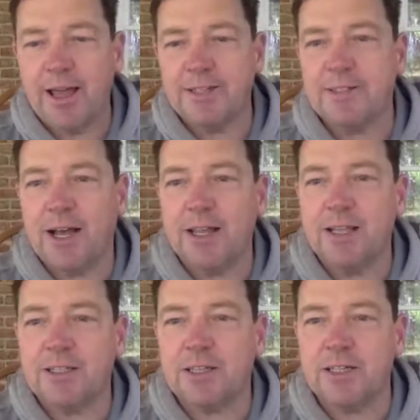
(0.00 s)
And
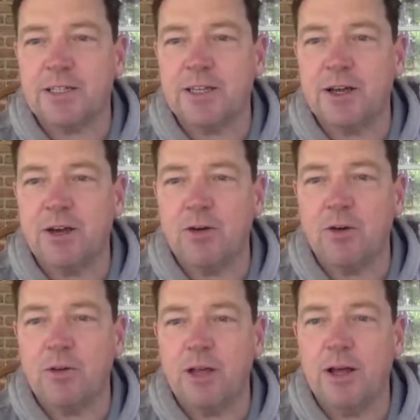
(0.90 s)
let's get the
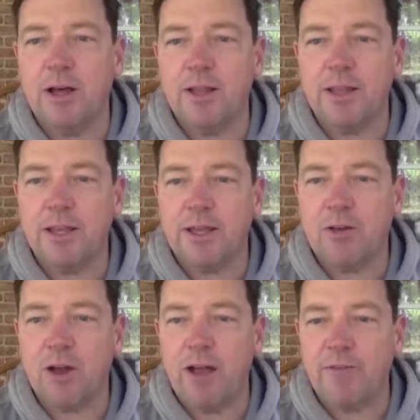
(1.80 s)

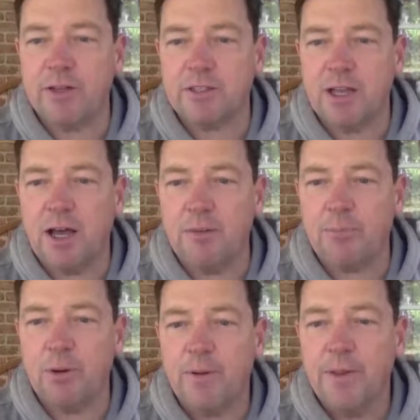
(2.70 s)
graphics up.